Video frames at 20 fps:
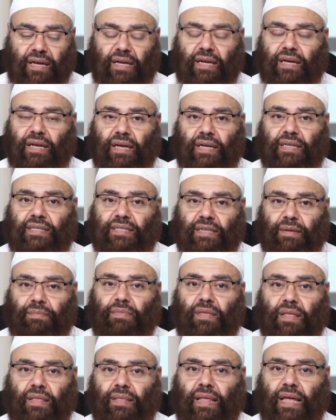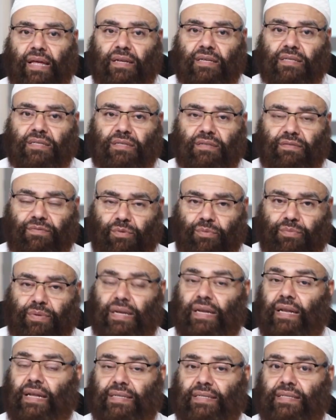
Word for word: uh, is something that is for real.